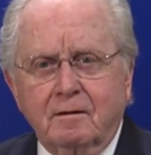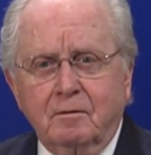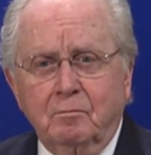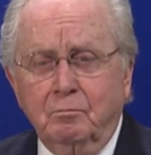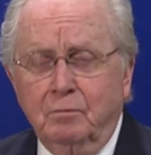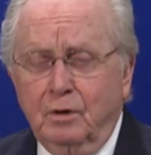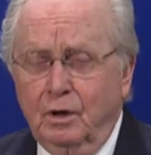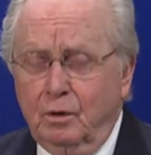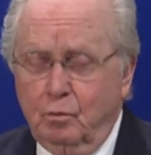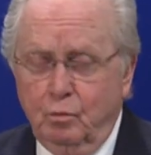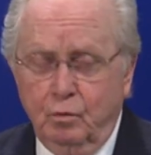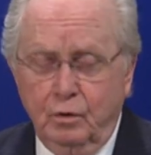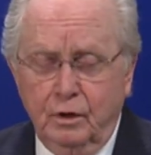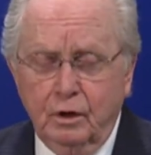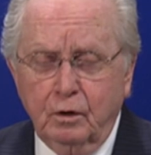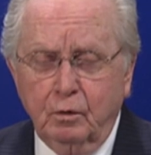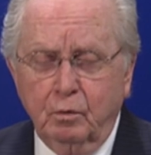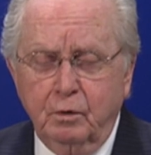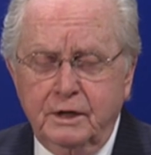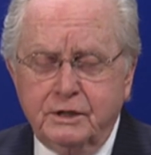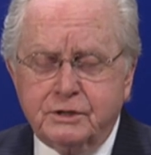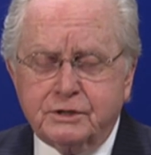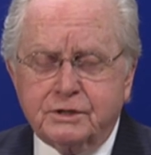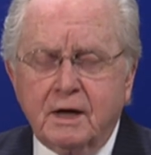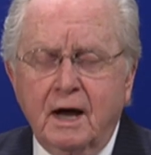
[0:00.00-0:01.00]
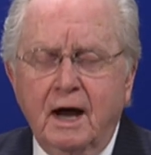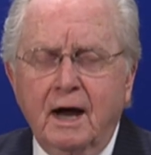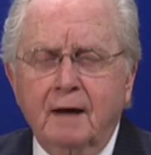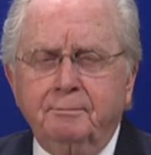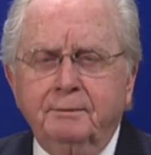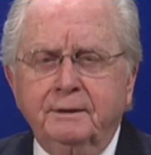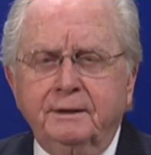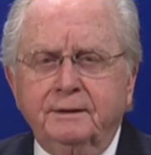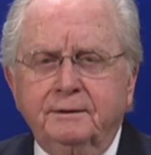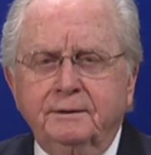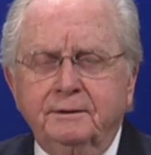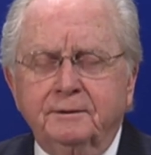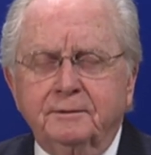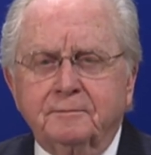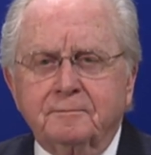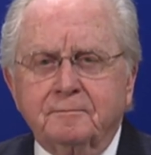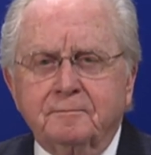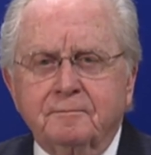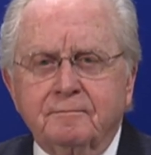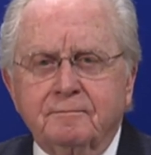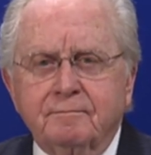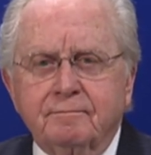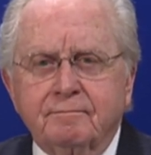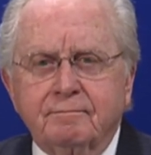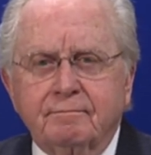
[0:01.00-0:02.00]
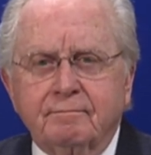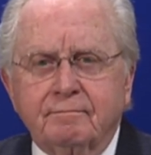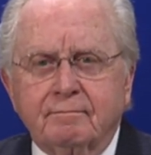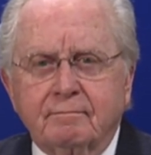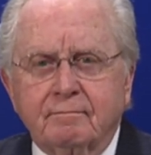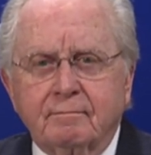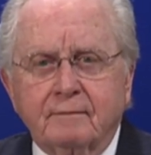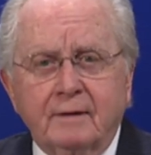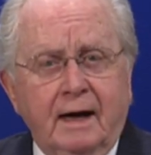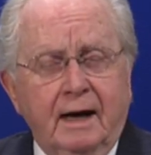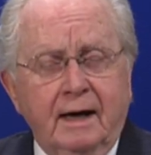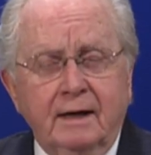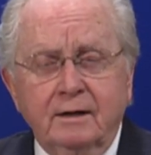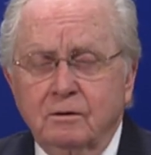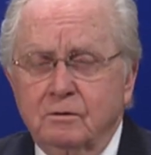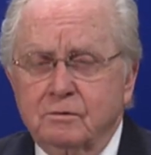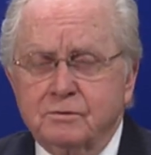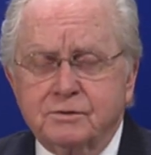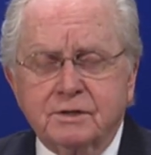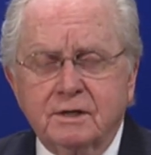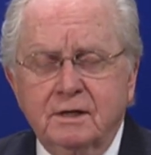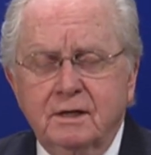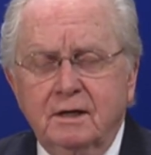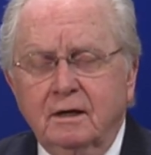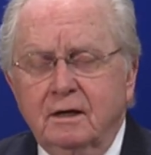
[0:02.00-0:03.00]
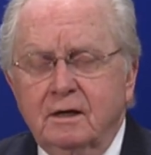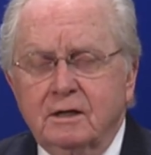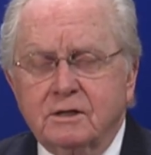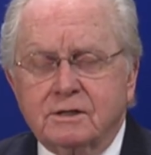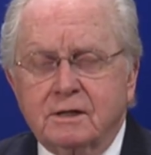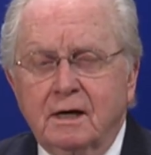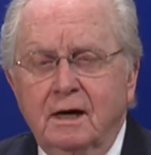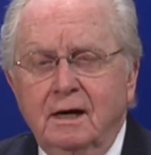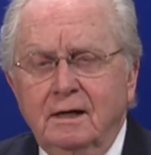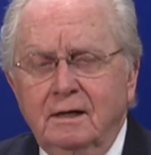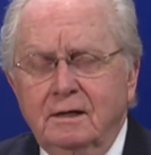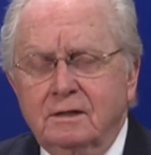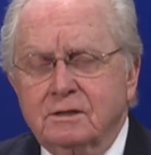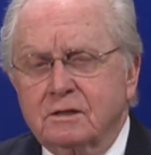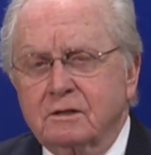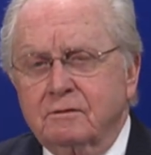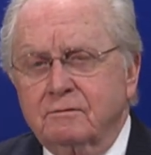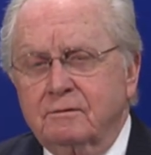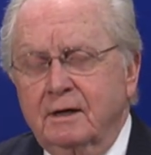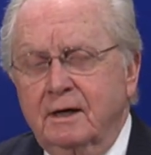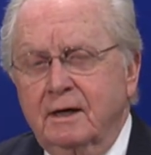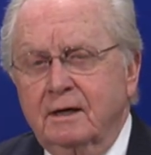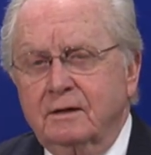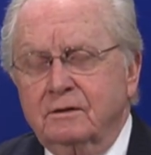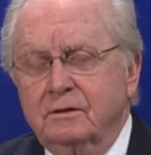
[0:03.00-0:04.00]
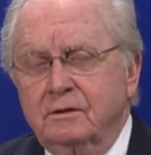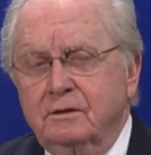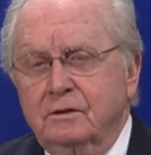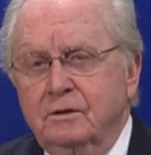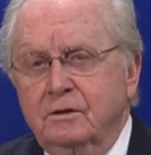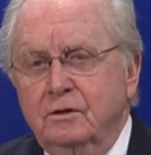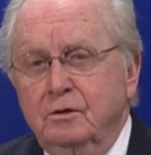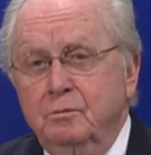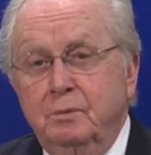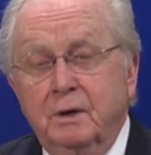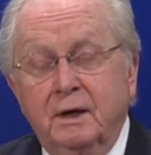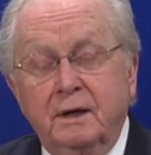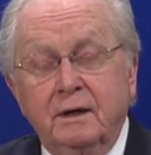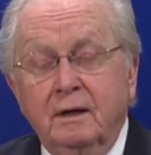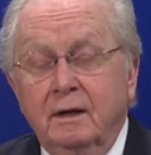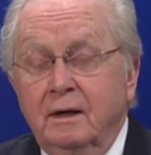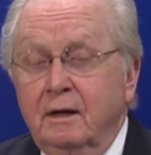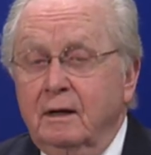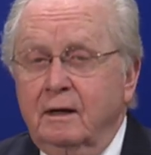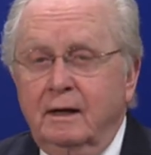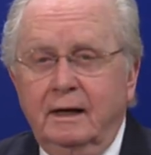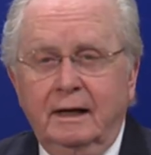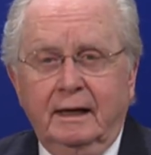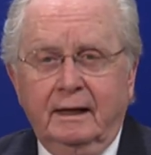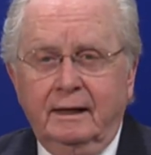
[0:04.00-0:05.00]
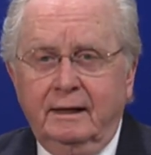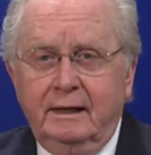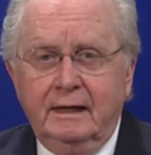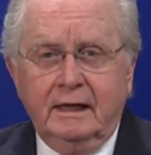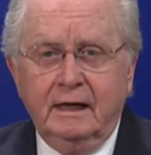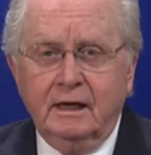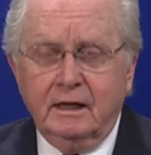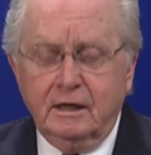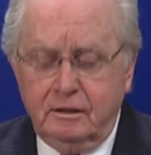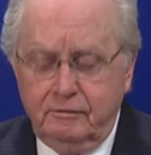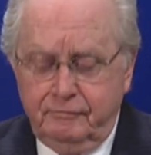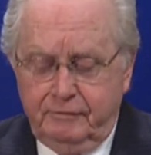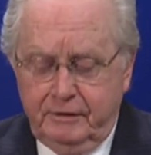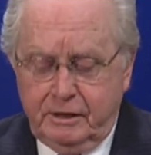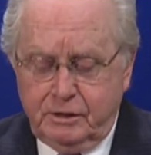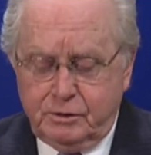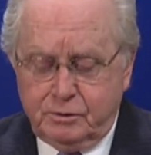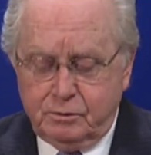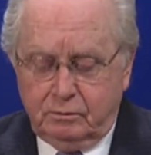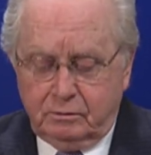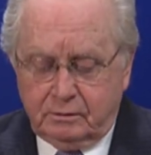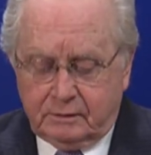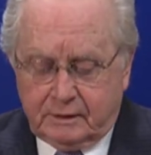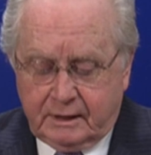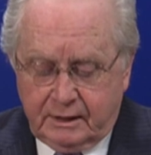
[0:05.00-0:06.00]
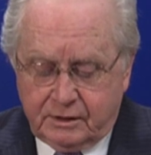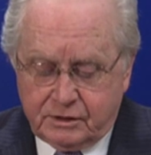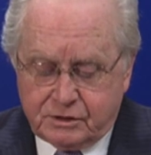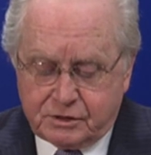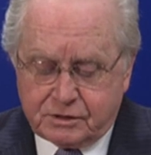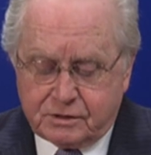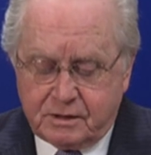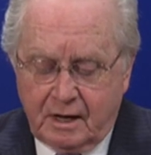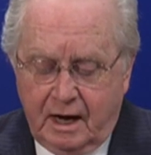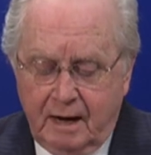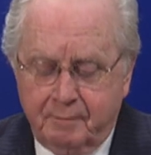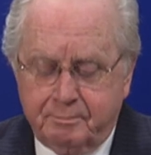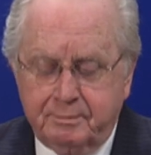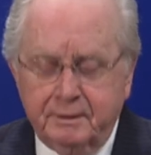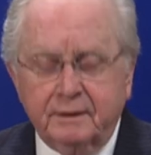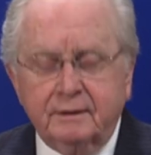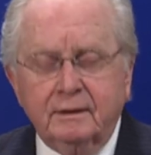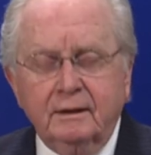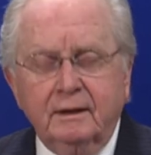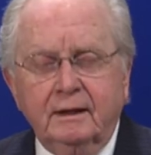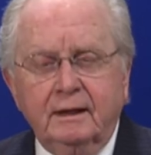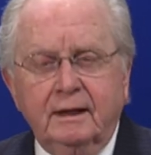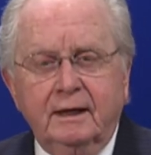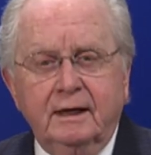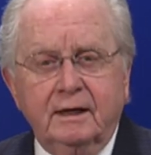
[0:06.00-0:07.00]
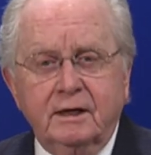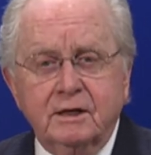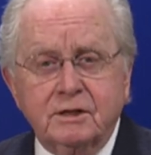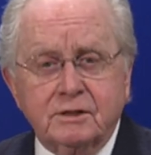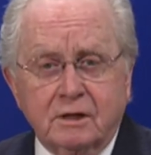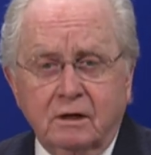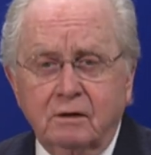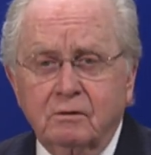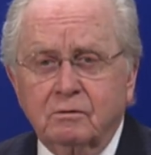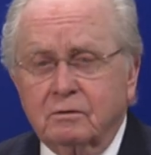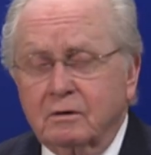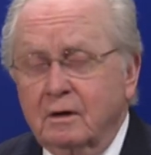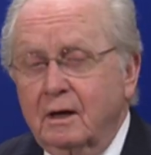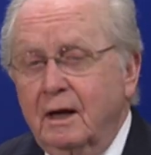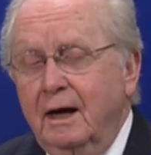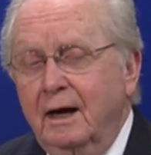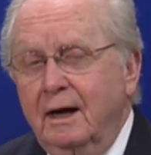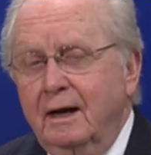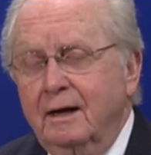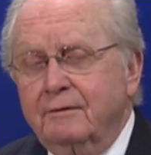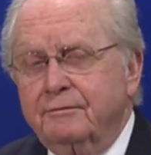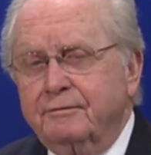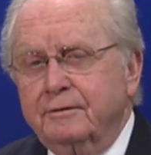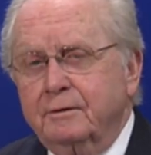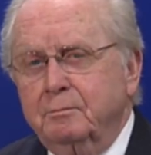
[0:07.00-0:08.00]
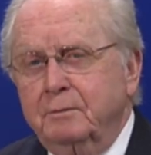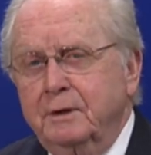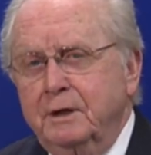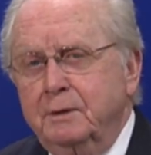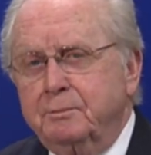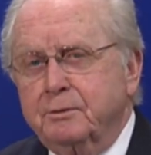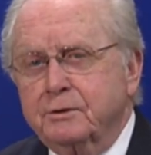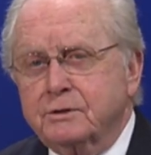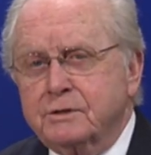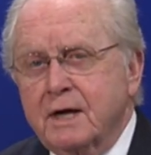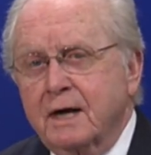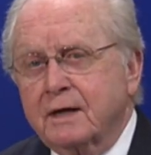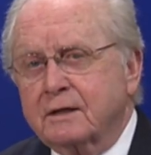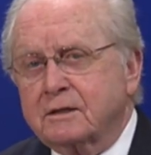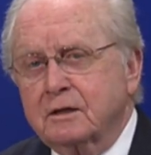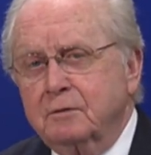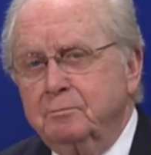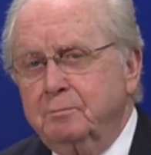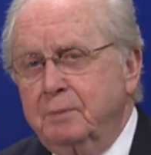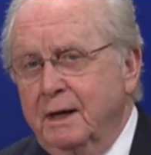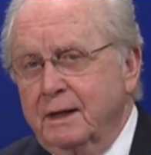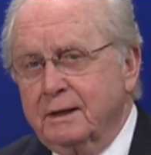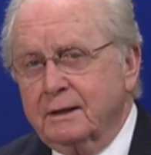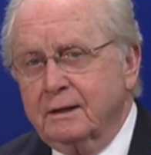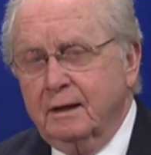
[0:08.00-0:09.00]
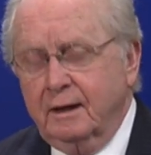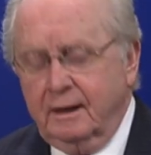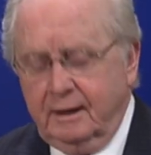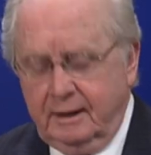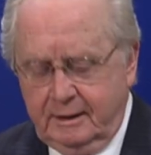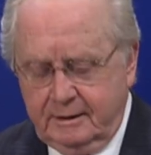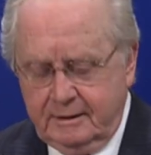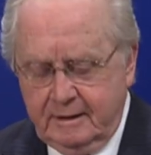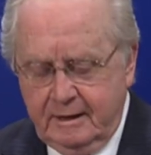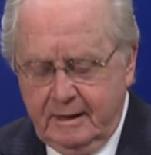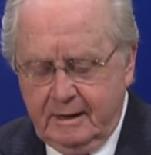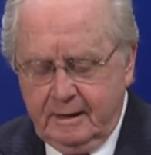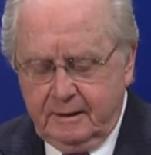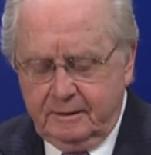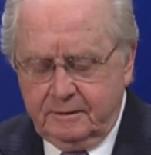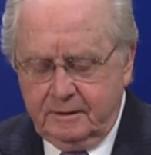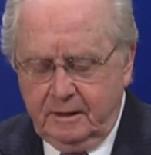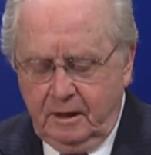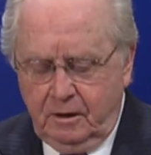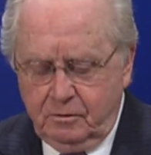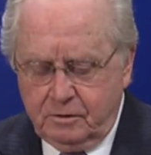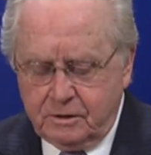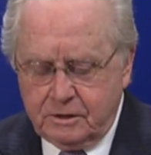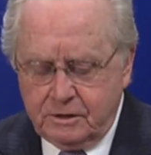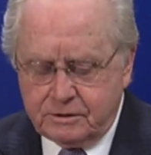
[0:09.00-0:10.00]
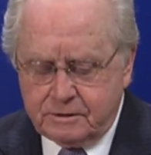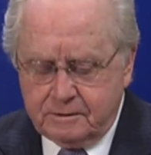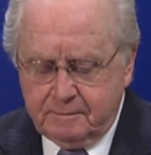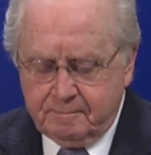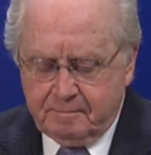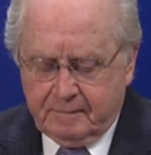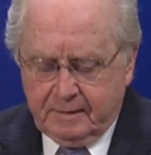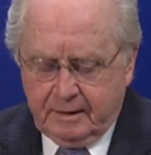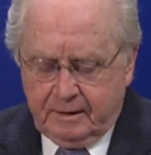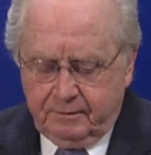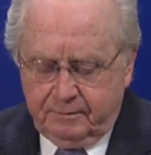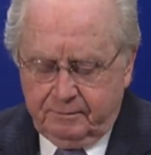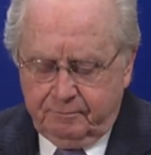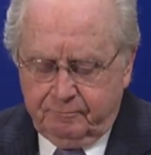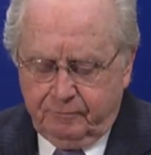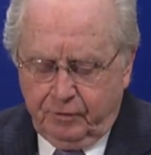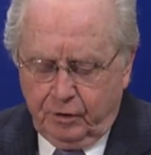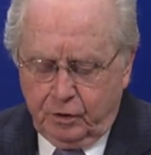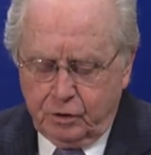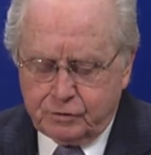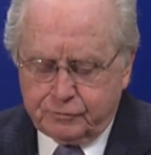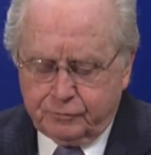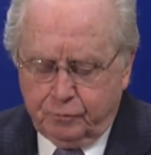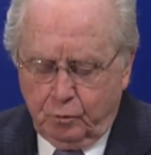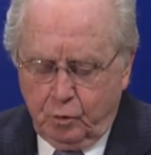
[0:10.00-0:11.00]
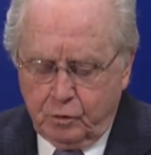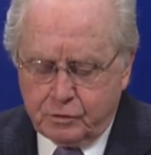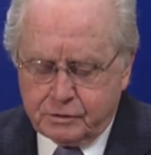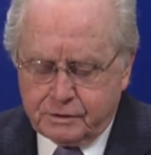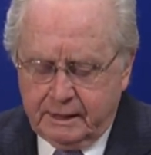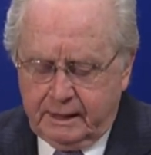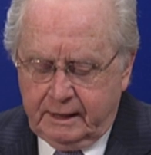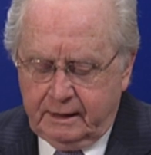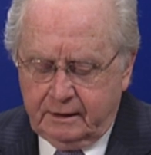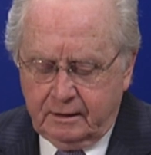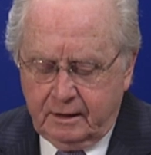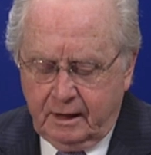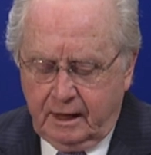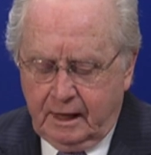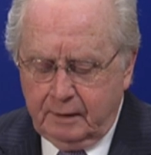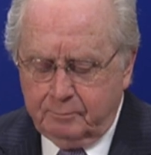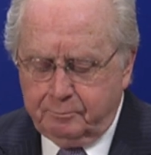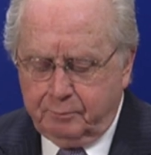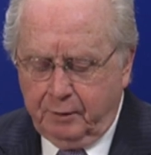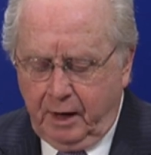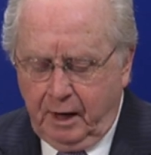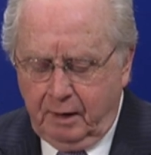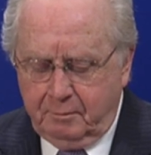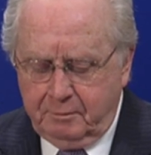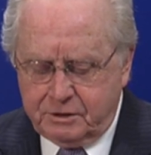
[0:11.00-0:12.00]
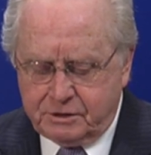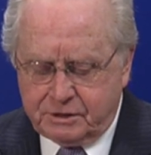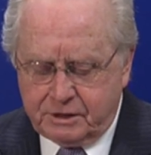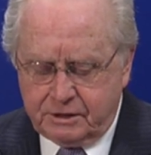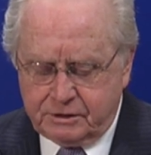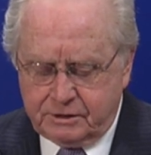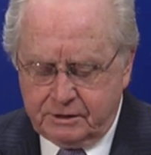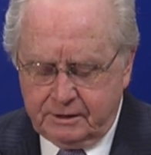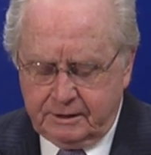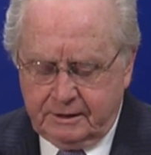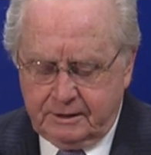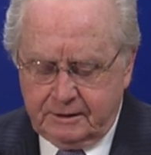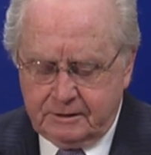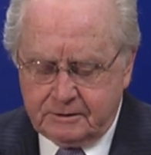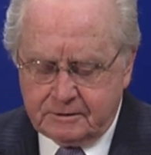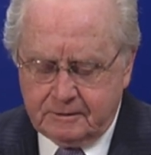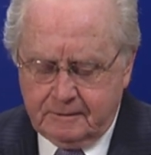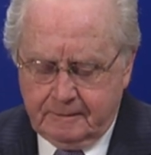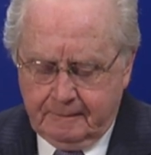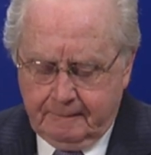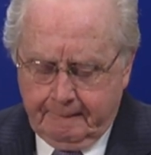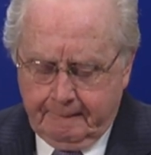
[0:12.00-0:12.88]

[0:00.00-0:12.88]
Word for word: But will we stop it? I don't see any signs of that do you, but any individual can stop it in his own life and be protected by God. Notice verse 14, God promises this